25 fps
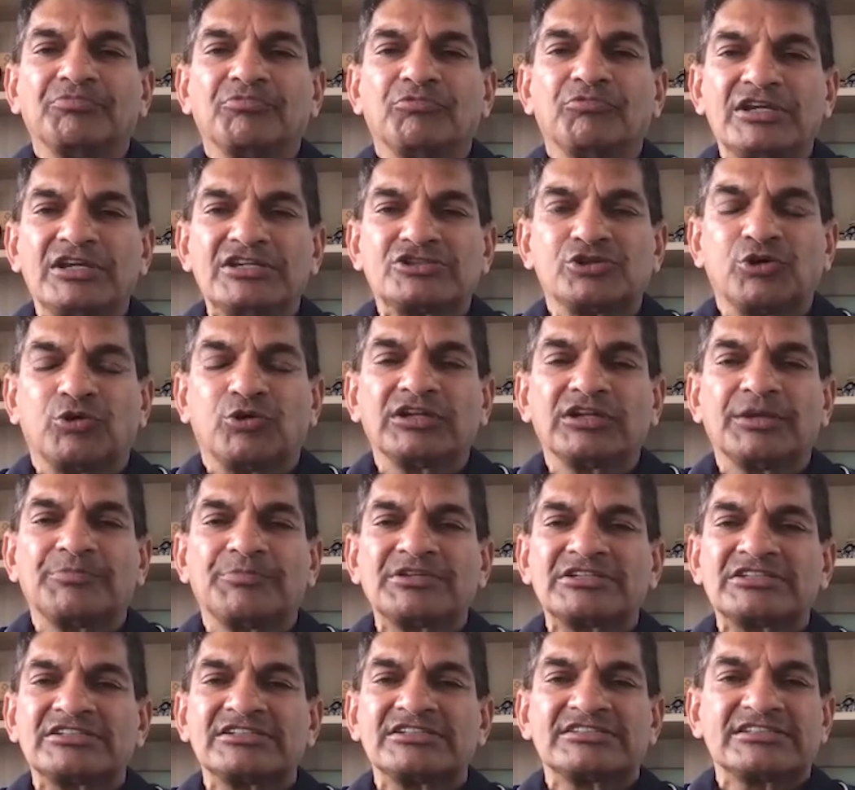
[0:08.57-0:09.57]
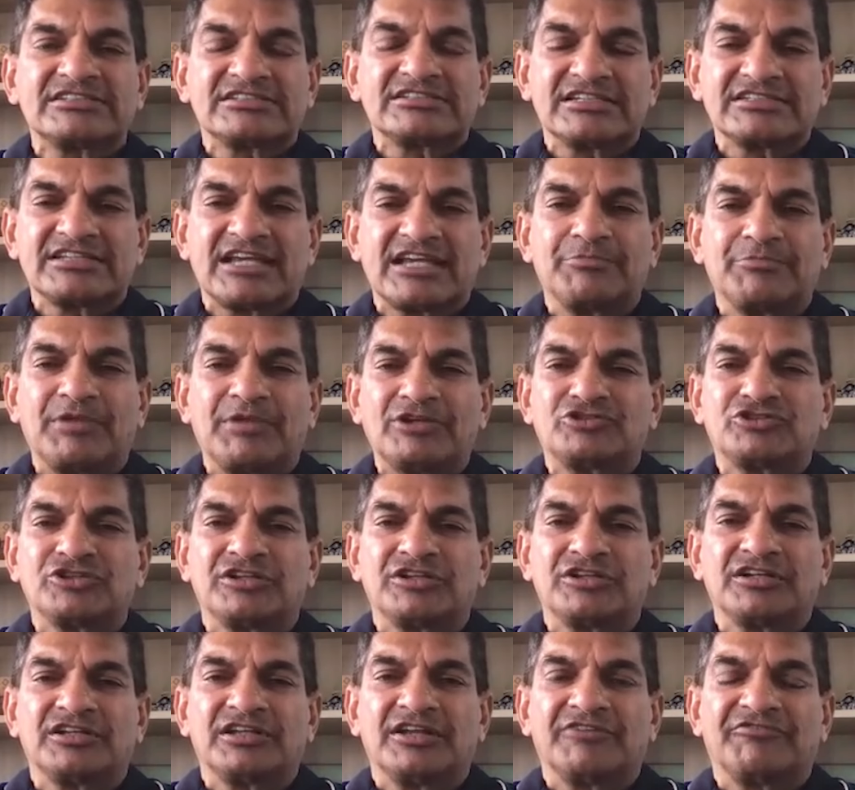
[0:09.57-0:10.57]
We sold the businesses, as I
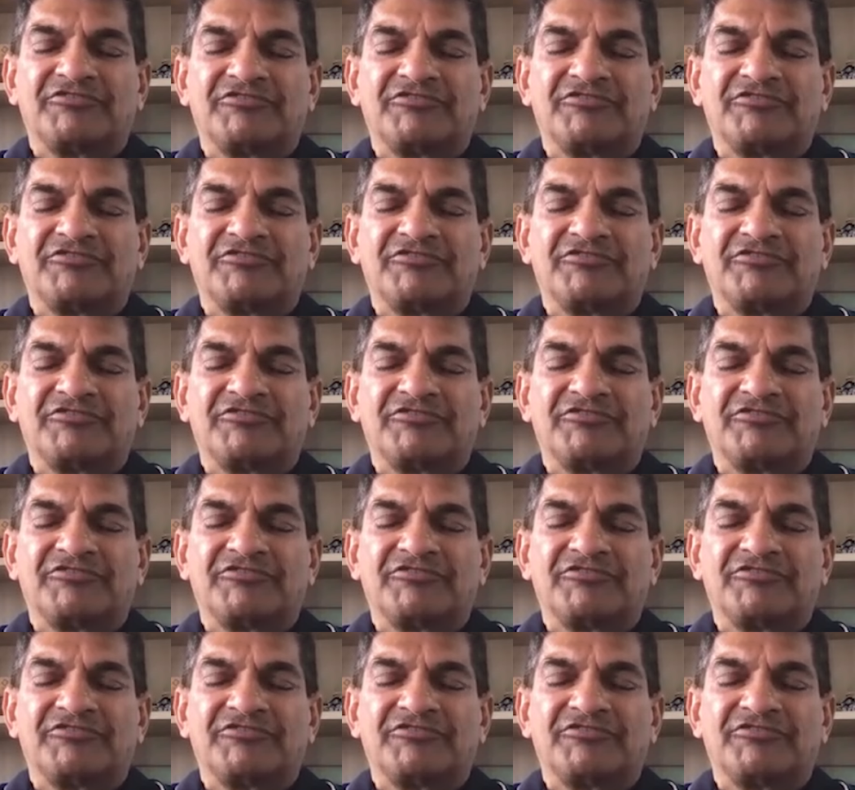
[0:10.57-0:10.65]
mentioned,